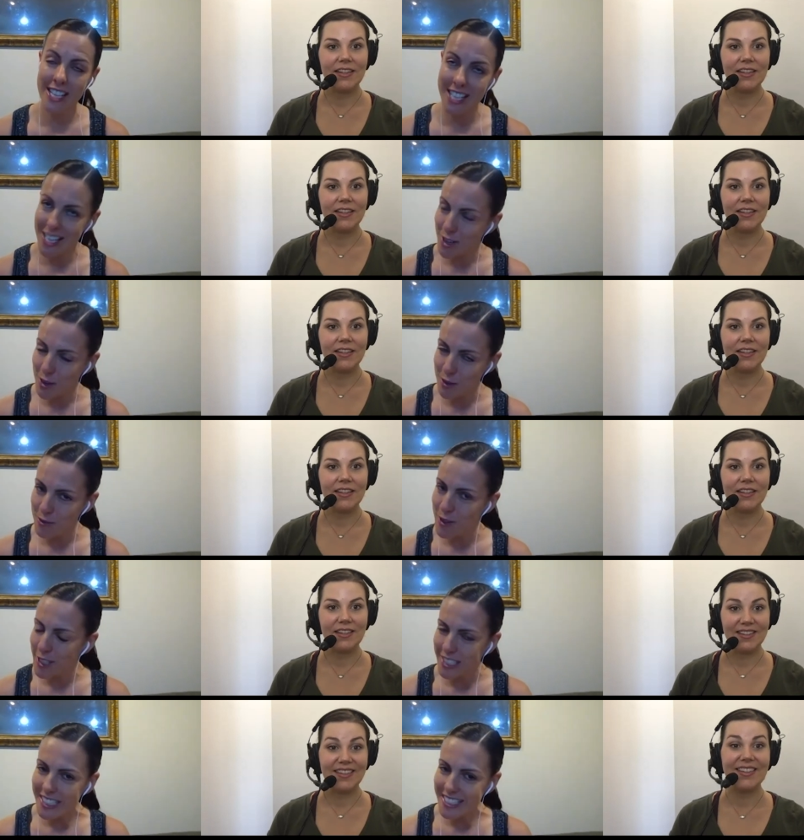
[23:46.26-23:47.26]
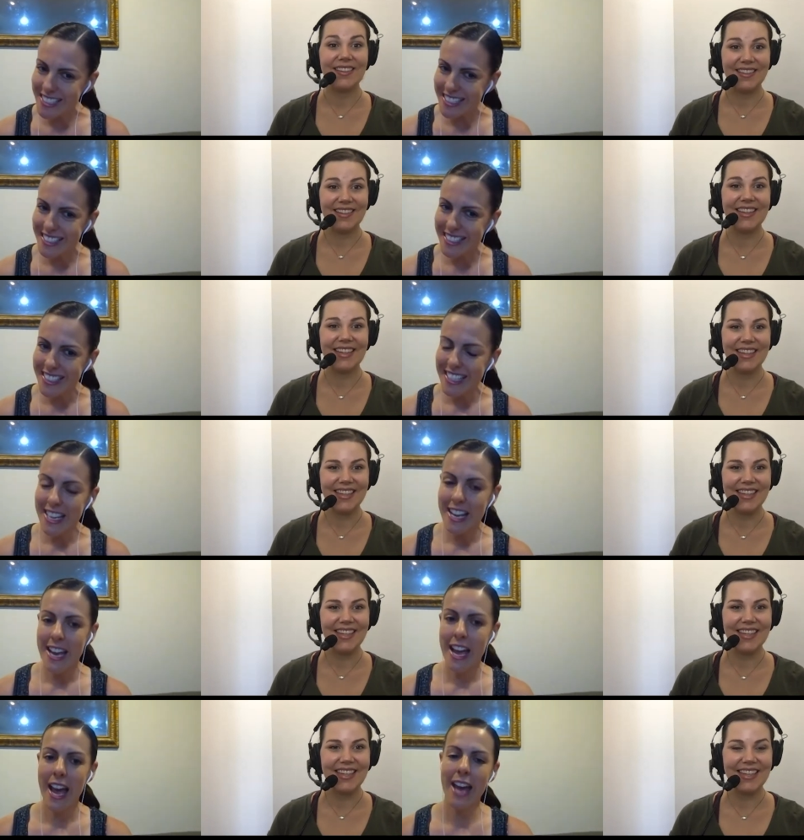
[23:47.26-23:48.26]
Speaker 1: keto food list.
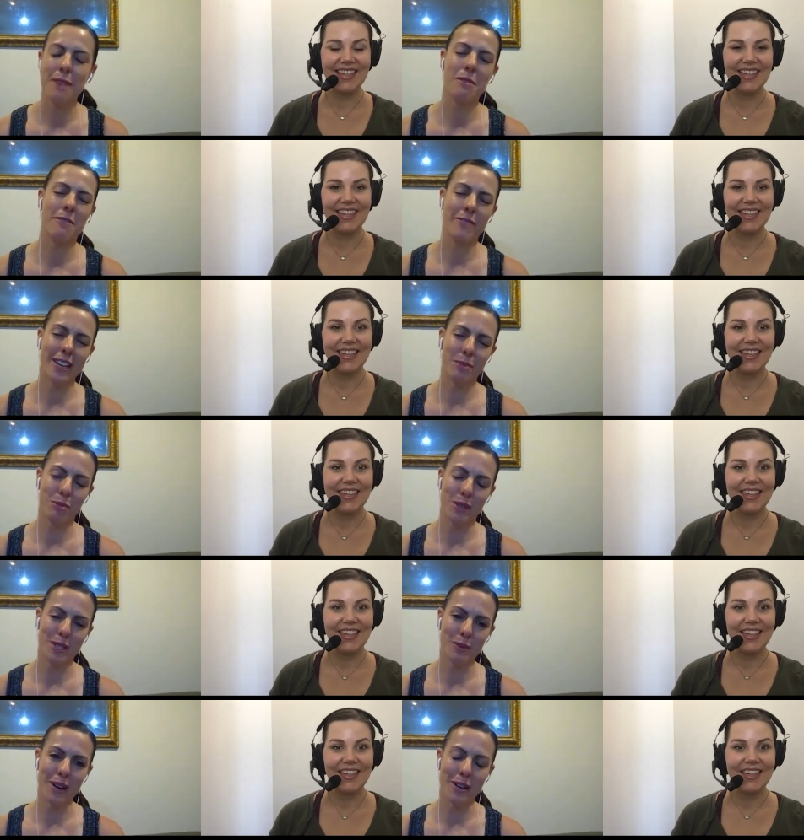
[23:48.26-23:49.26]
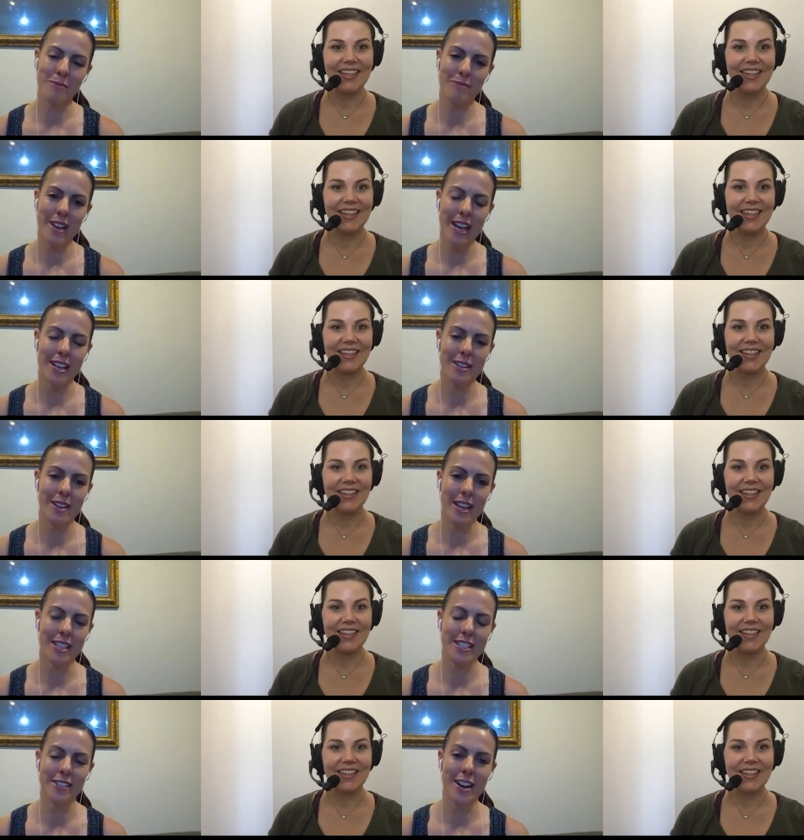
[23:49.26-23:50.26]
And I'm on Facebook as well and
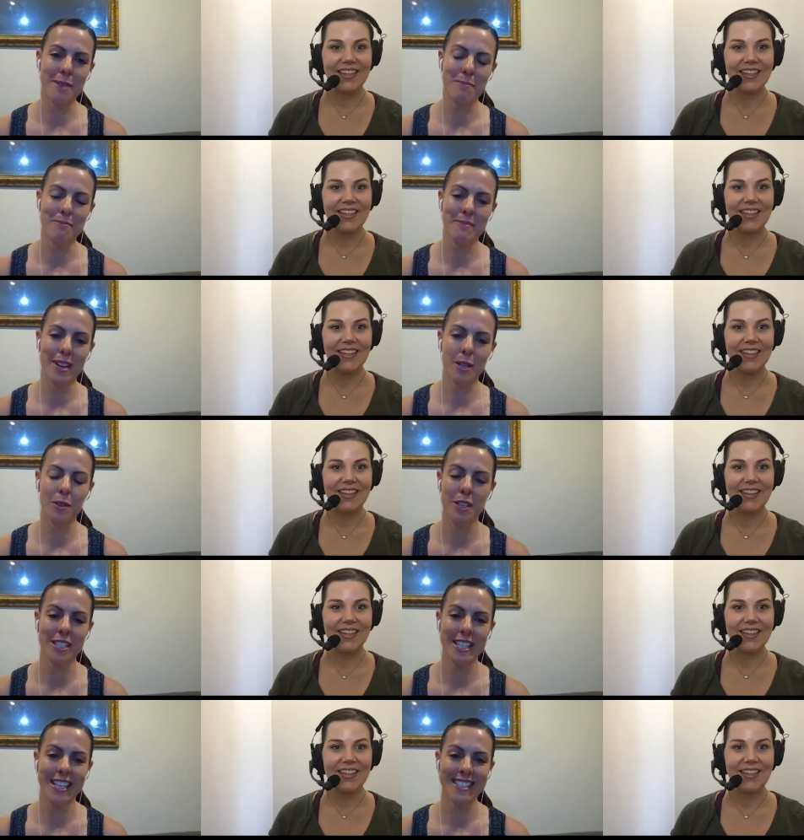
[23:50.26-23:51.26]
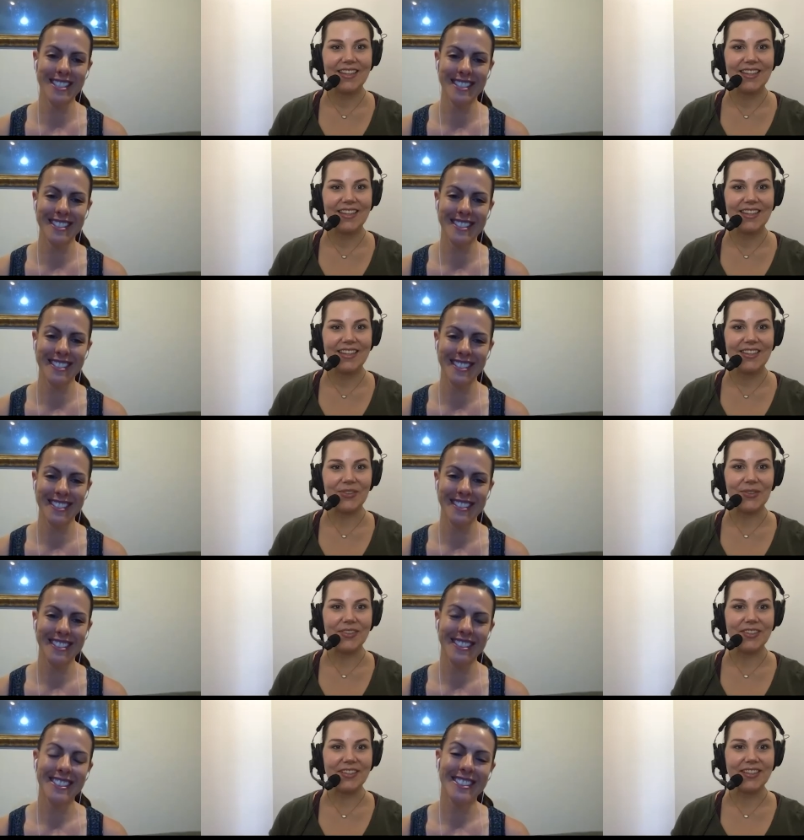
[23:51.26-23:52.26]
Instagram and all those things.
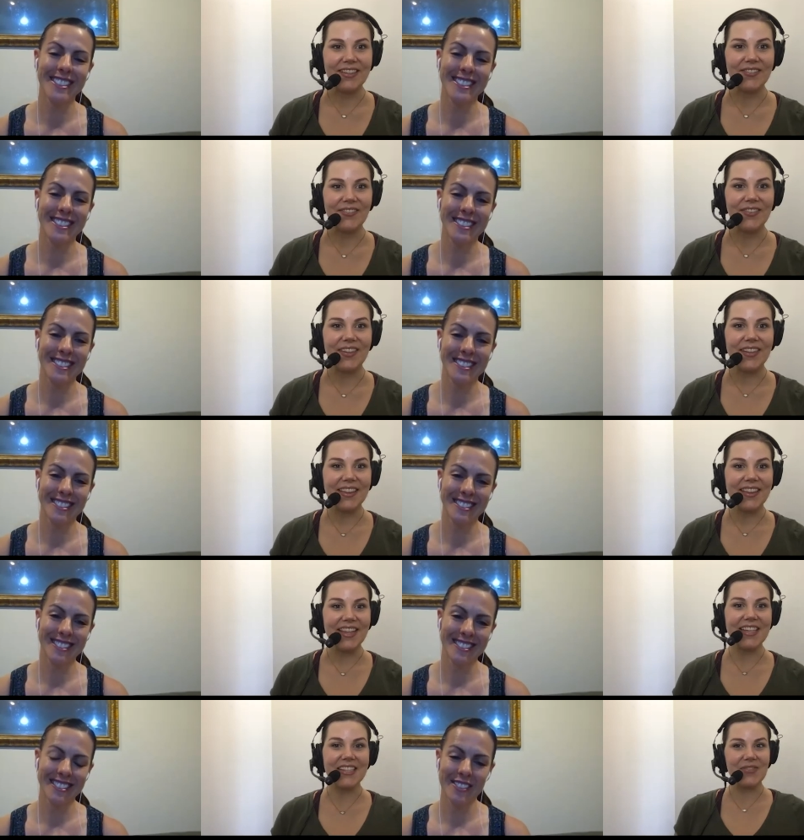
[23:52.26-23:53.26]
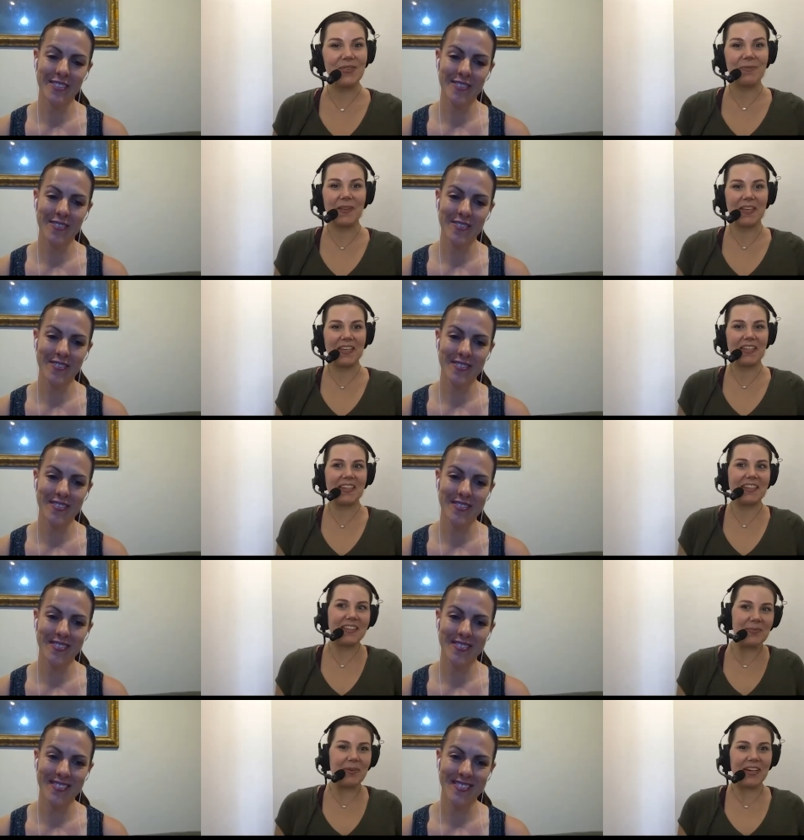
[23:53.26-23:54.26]
Speaker 2: Cool. Well, thanks for being on the
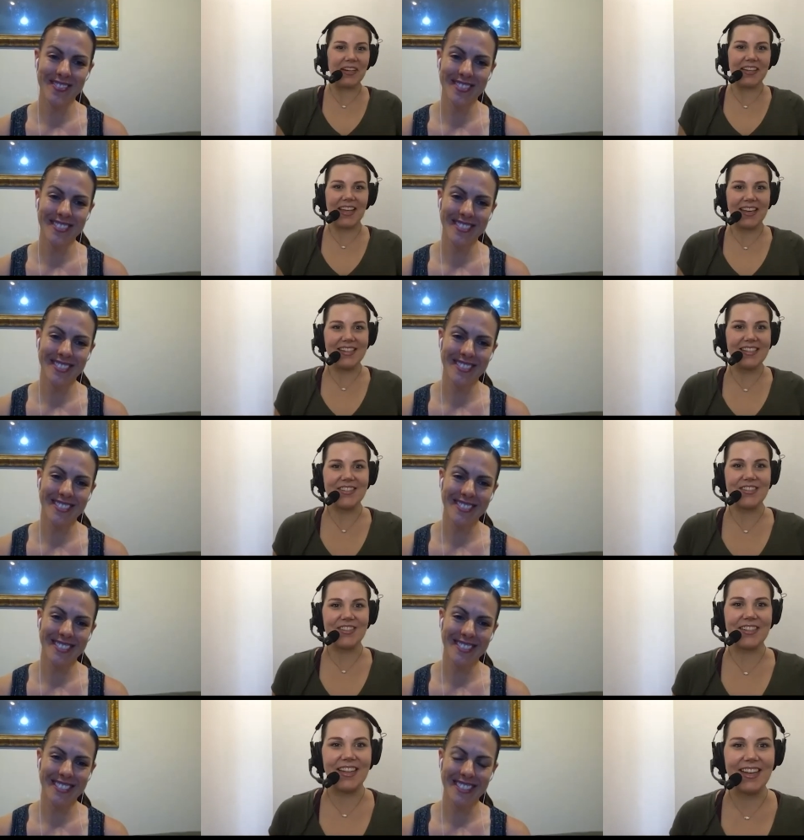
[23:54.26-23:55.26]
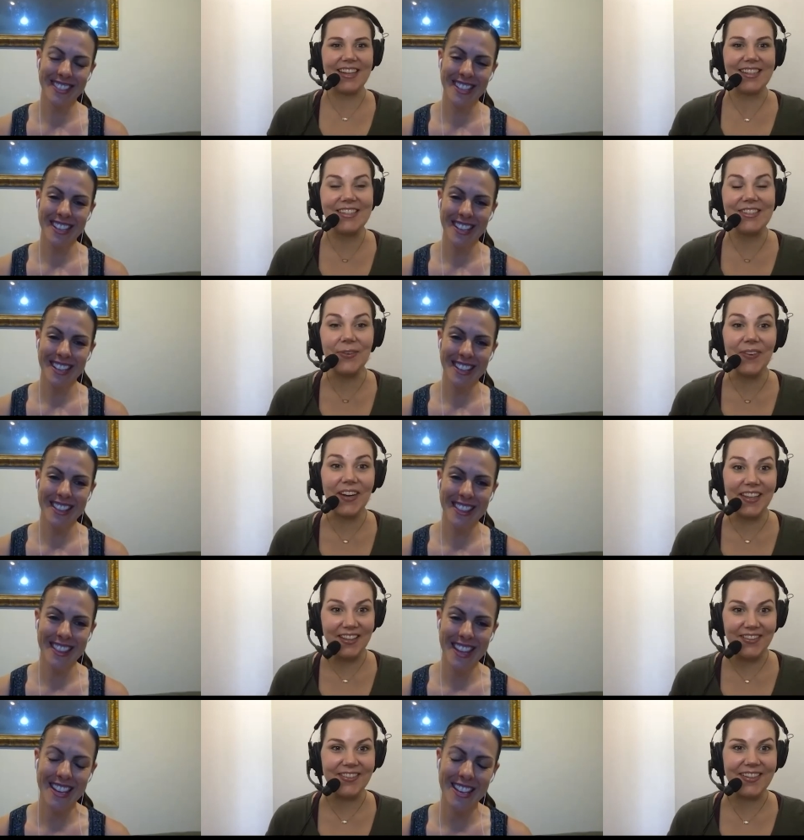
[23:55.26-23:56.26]
podcast, Jill. I adore
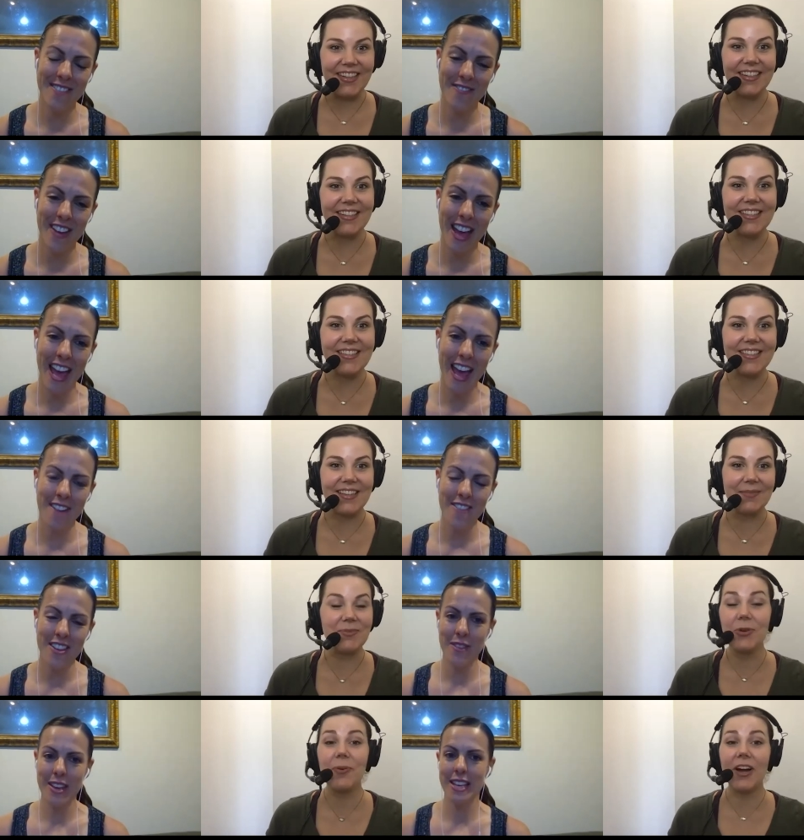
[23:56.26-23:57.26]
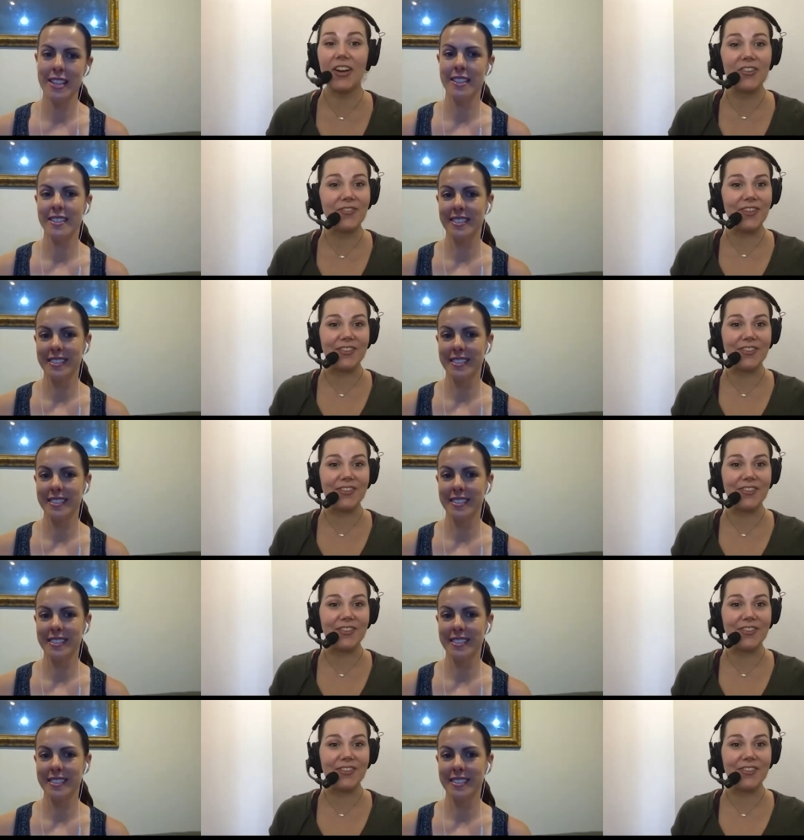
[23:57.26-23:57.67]
you, and it's I'm so proud of you